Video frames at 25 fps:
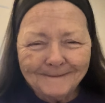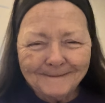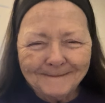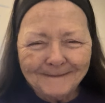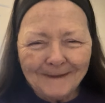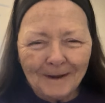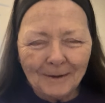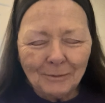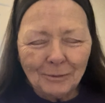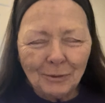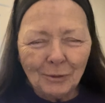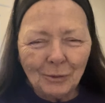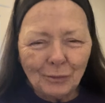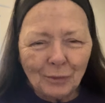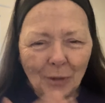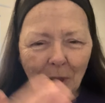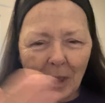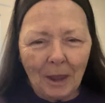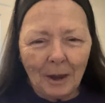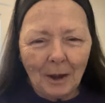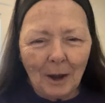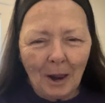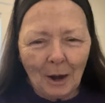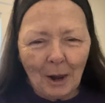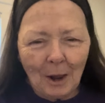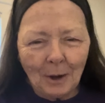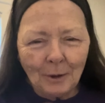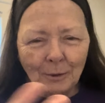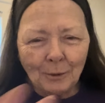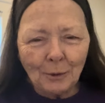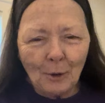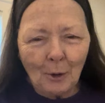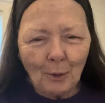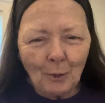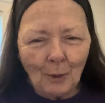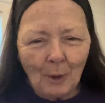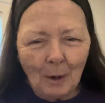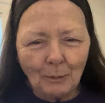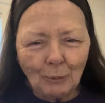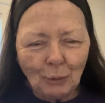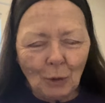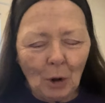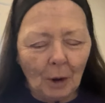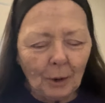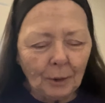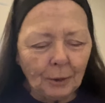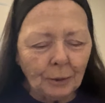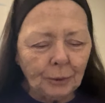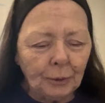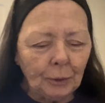I'm just saying I like to know who I'm
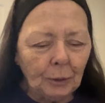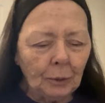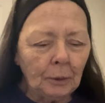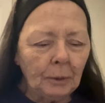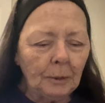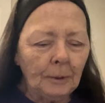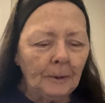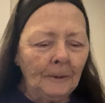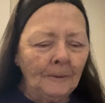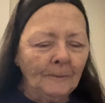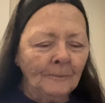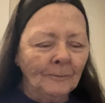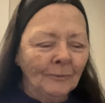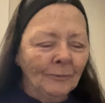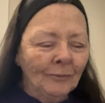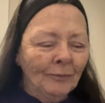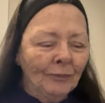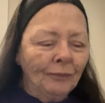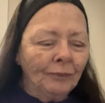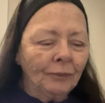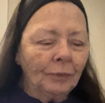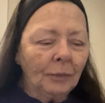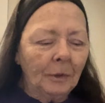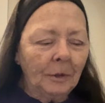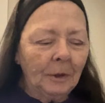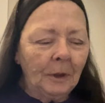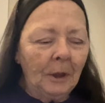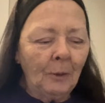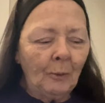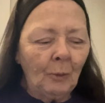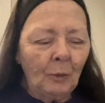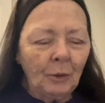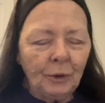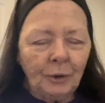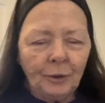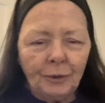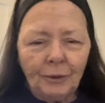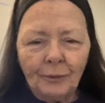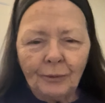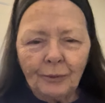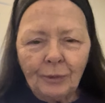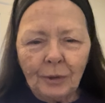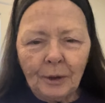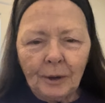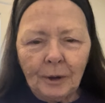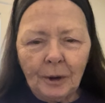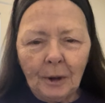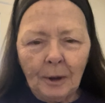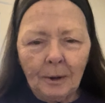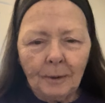talking to. And when you just
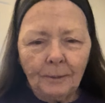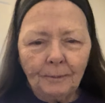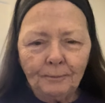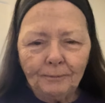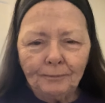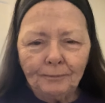get an